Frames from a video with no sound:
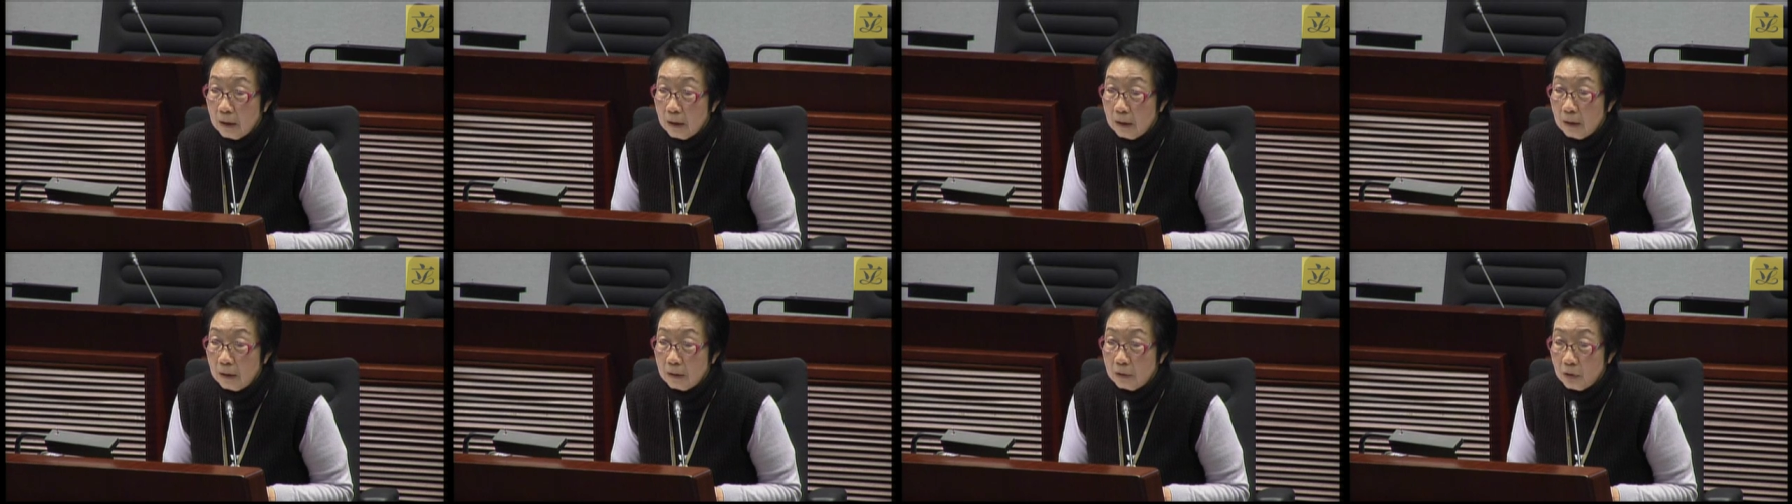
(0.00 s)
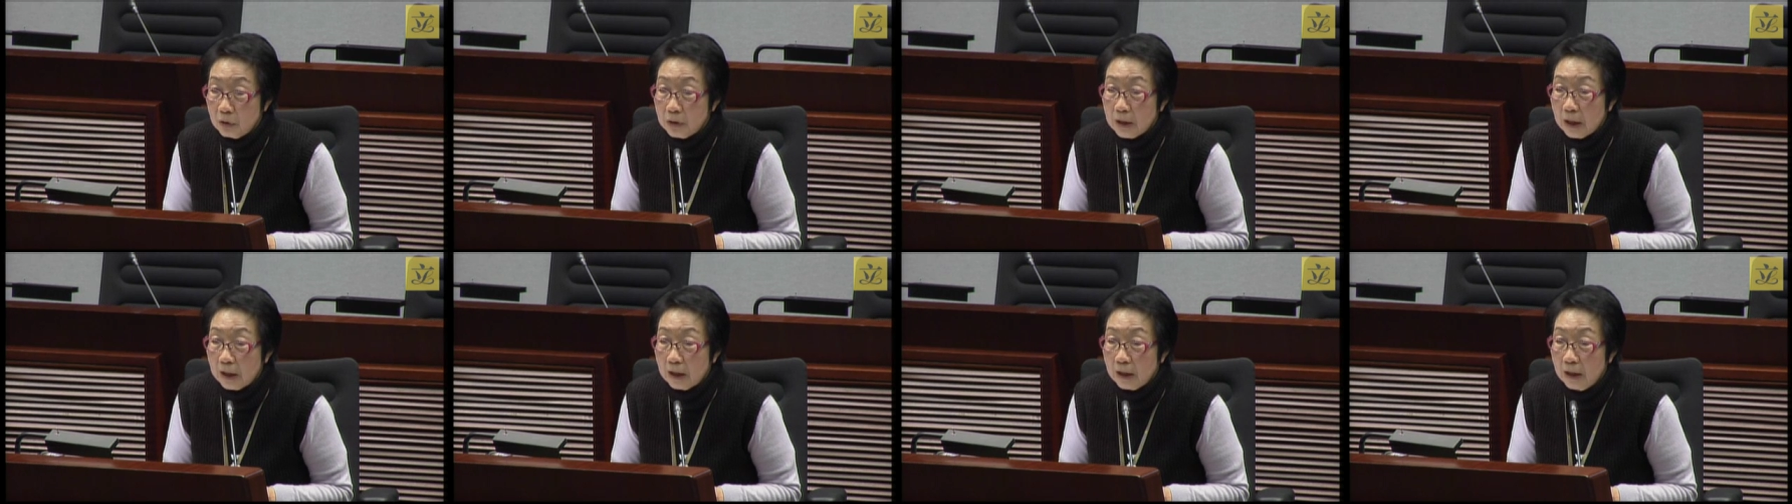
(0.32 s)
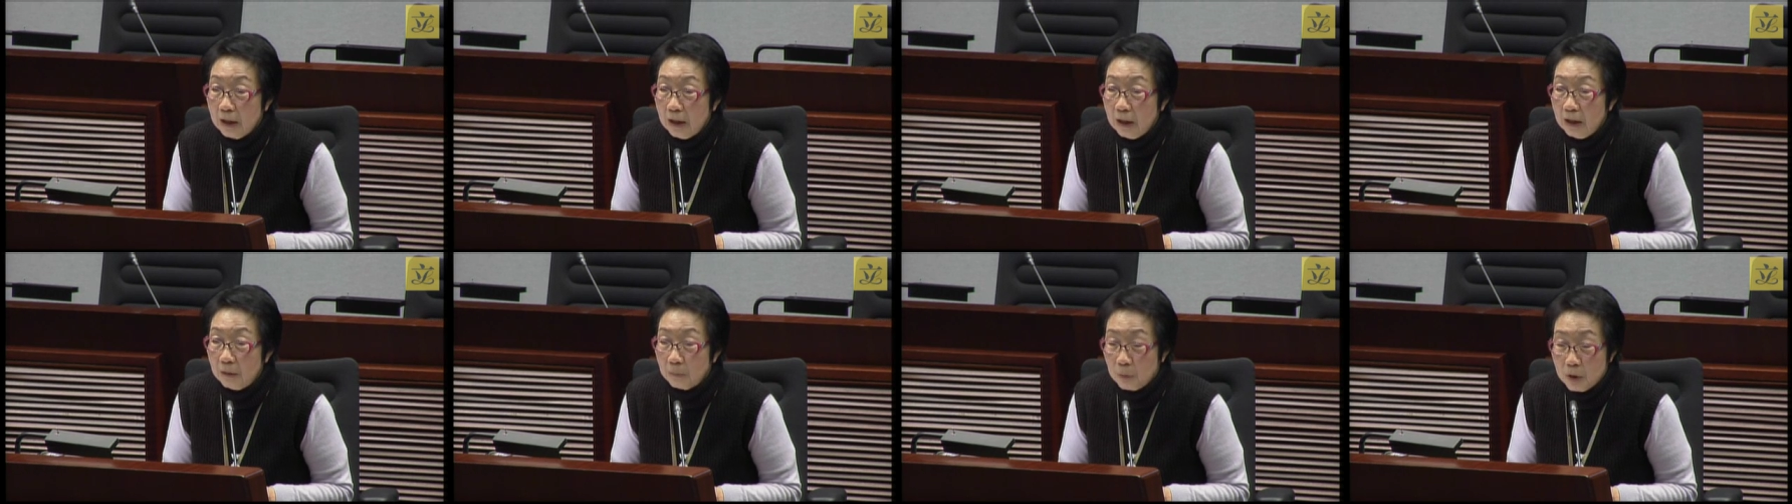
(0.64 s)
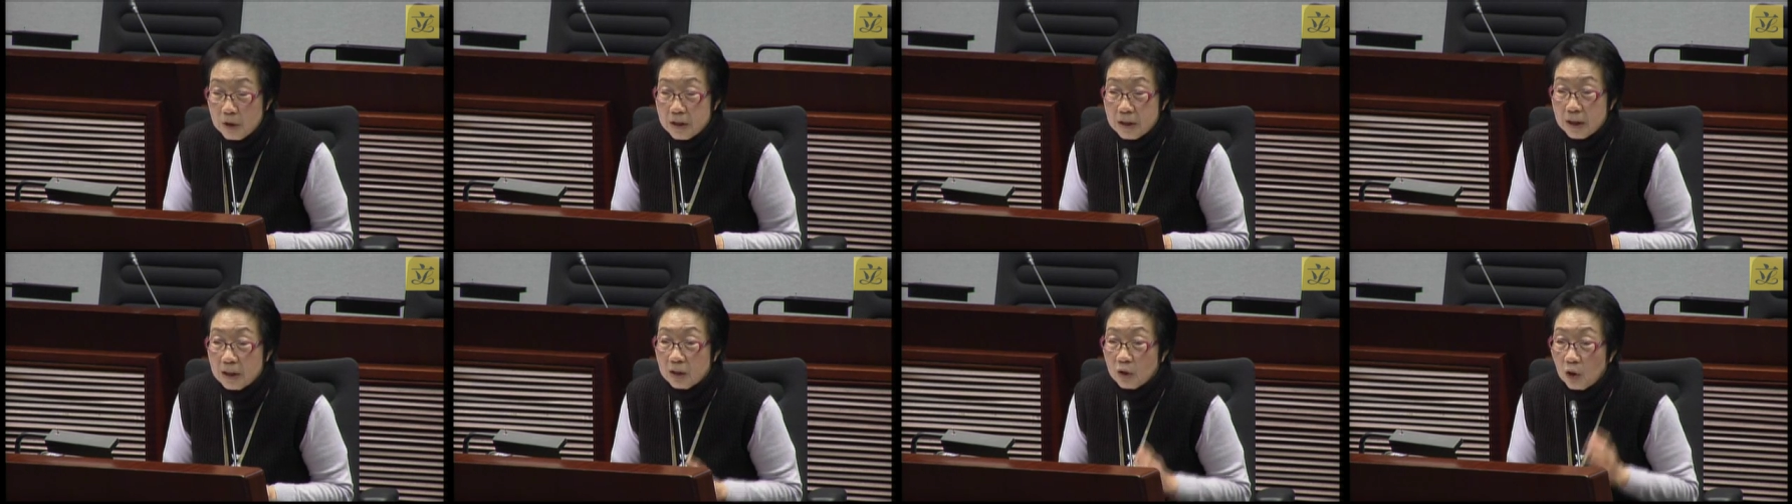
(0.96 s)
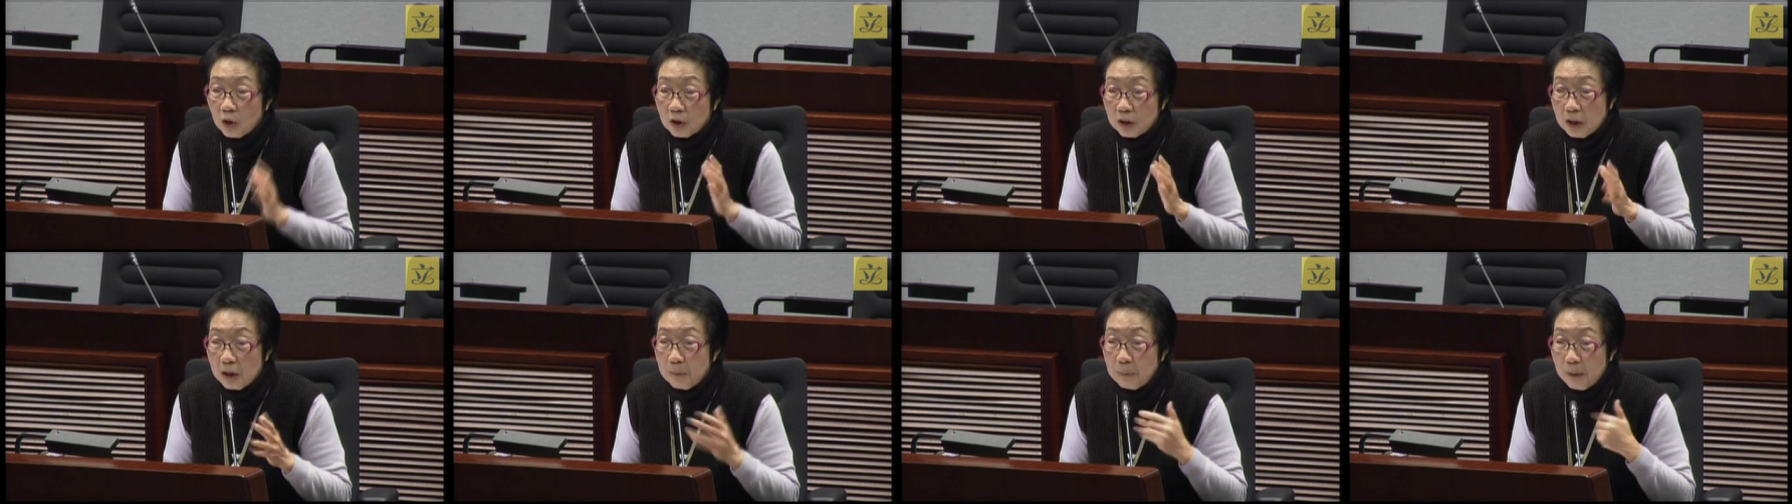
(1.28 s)
Different CBS may
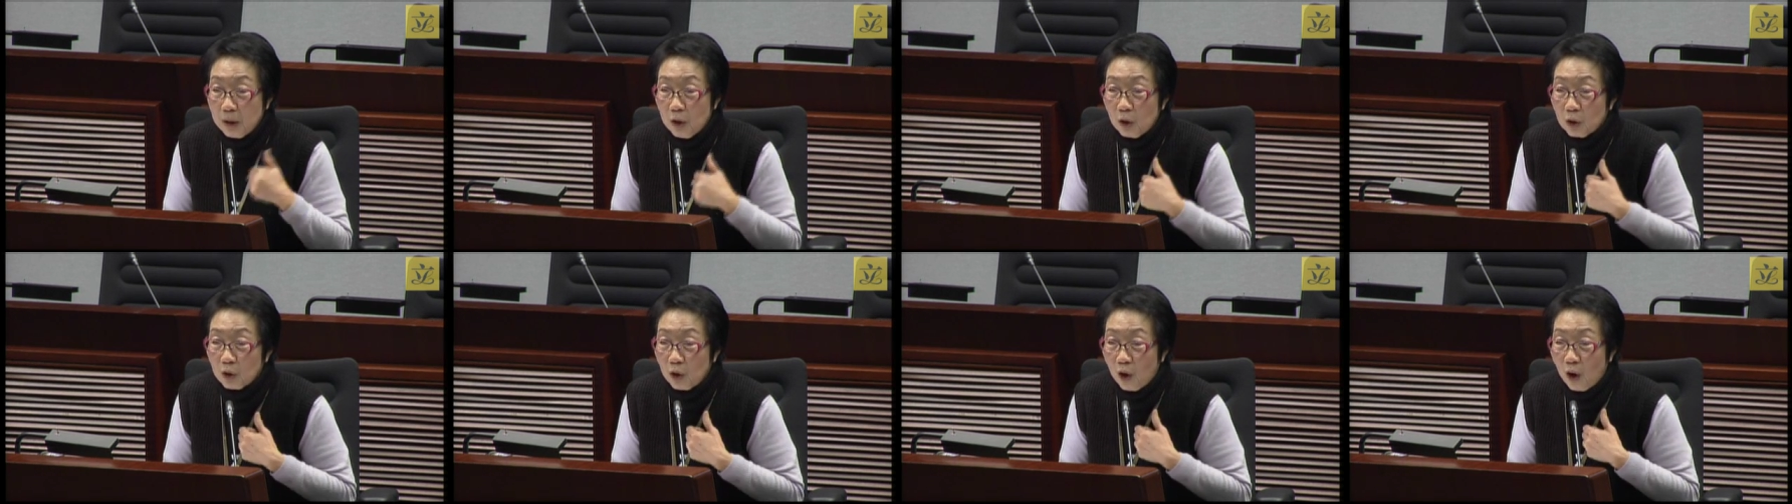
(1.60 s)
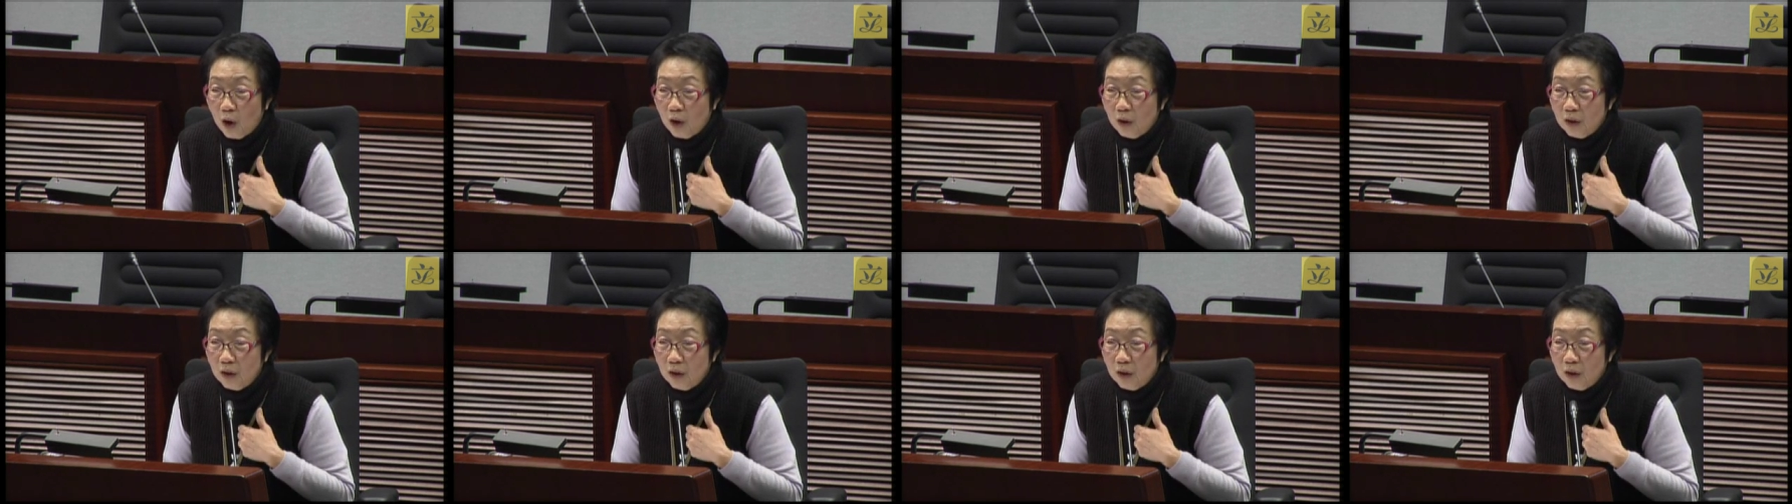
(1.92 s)
have different